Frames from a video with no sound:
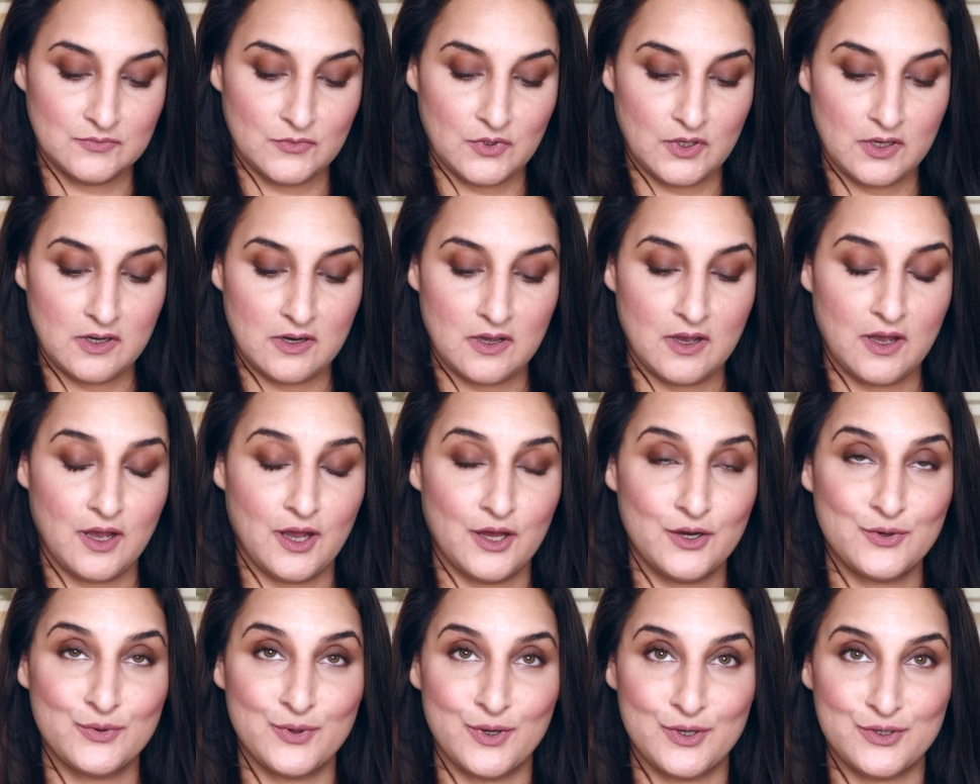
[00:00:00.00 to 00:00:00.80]
Not a
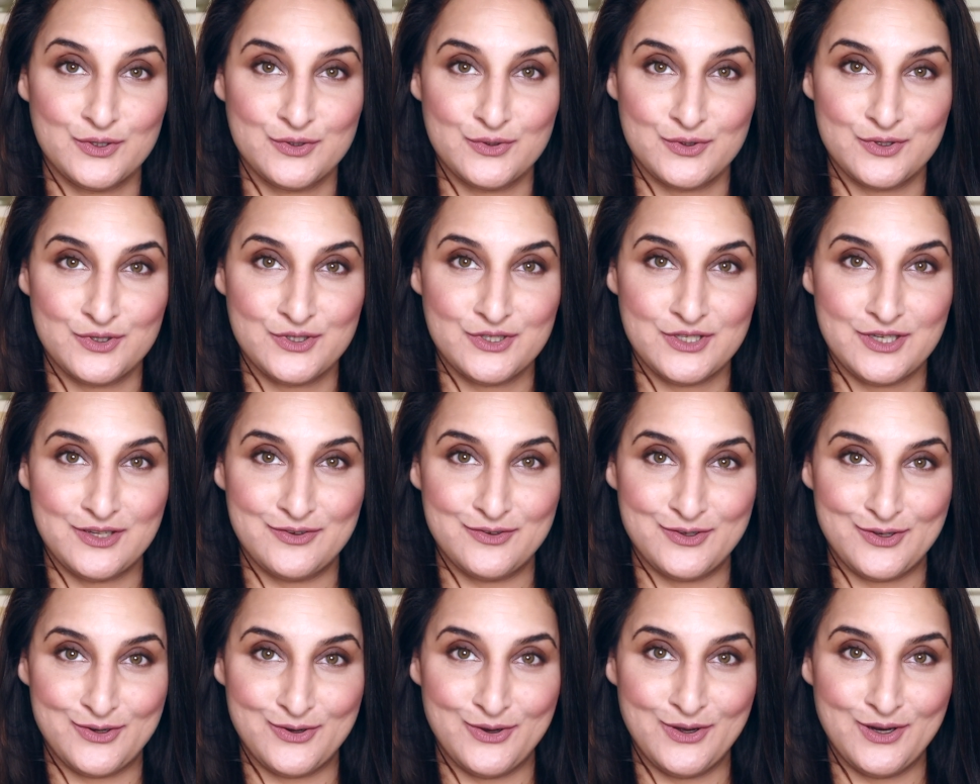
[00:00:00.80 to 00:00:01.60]
hard one to
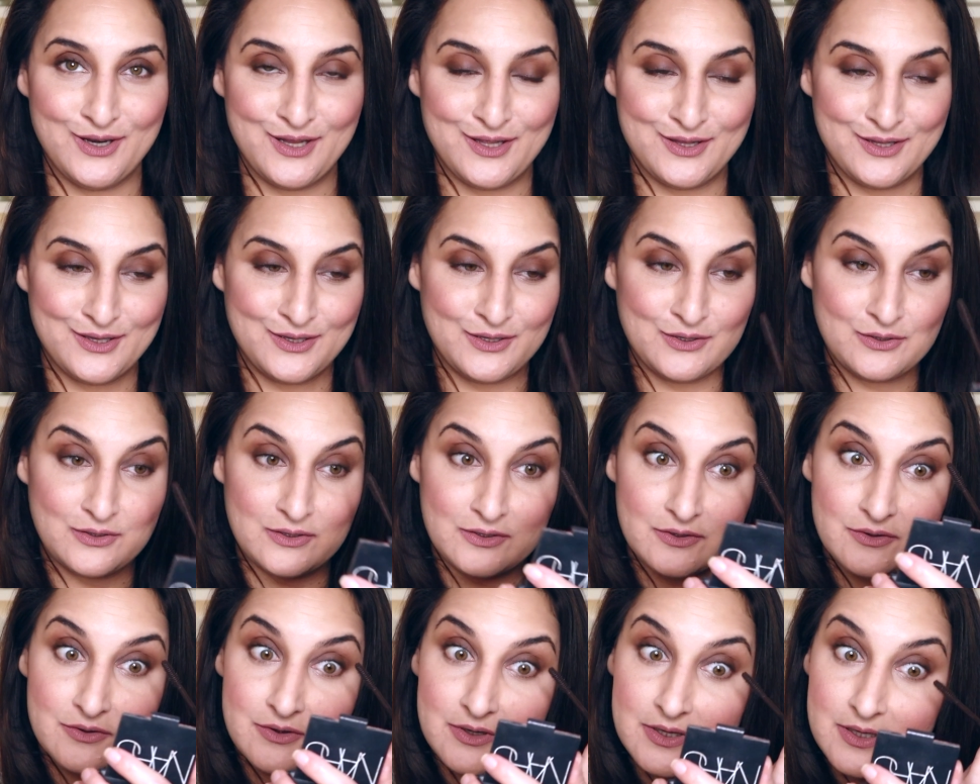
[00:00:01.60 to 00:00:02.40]
achieve at all, I think you'll
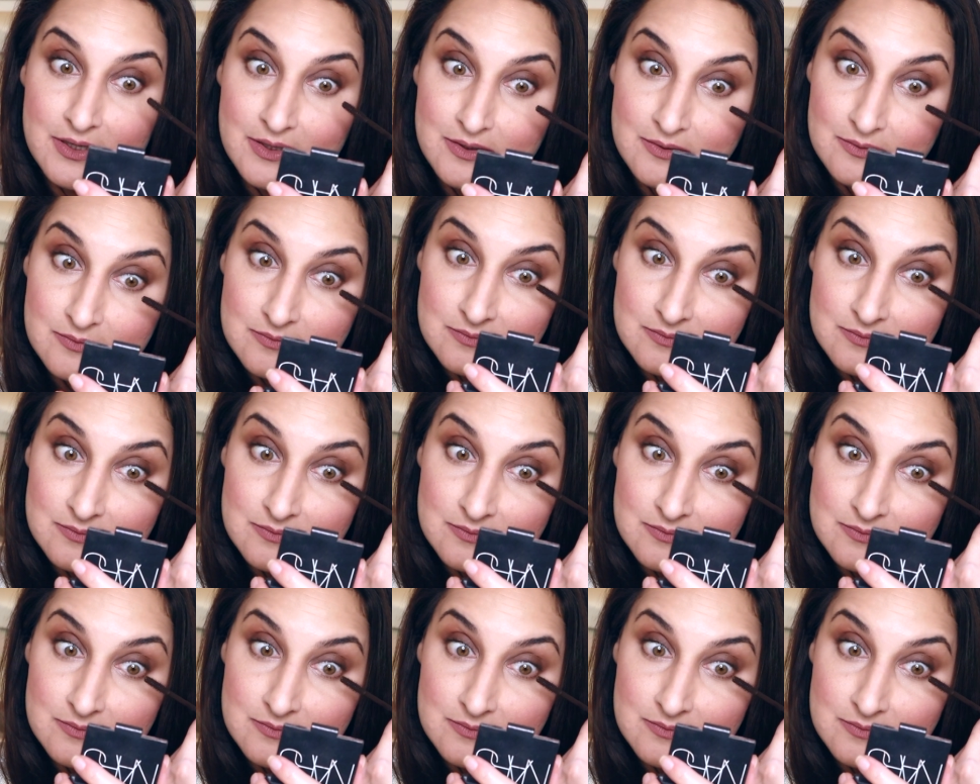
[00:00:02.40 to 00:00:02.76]
agree.